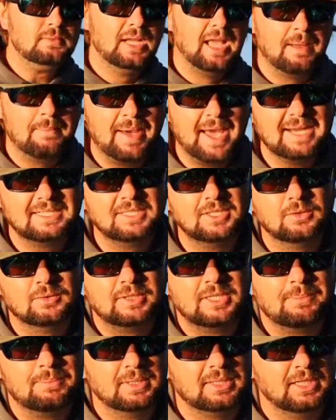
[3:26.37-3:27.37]
I'm actually going
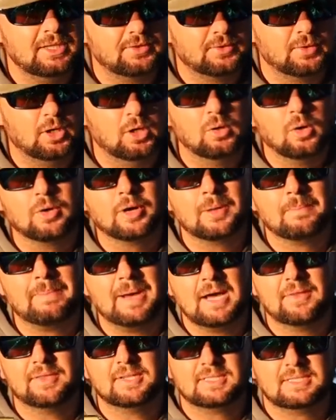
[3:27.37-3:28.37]
to typically throw on
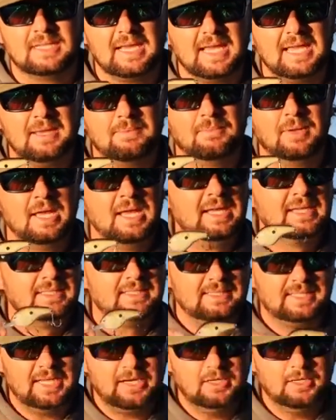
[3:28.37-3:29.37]
about the same
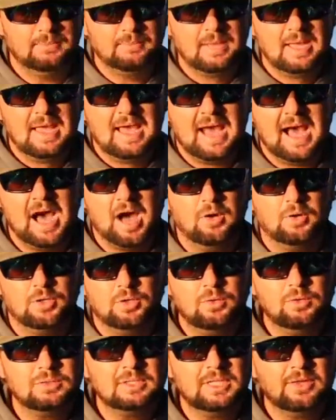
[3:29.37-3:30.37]
setup. I'll
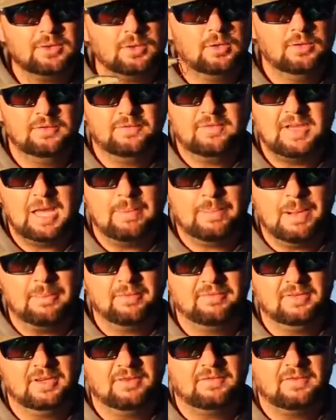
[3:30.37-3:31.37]
usually throw the Fat
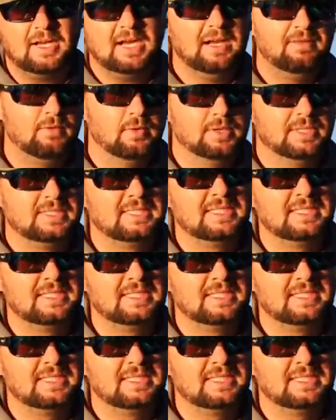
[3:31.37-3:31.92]
Papa 55 on a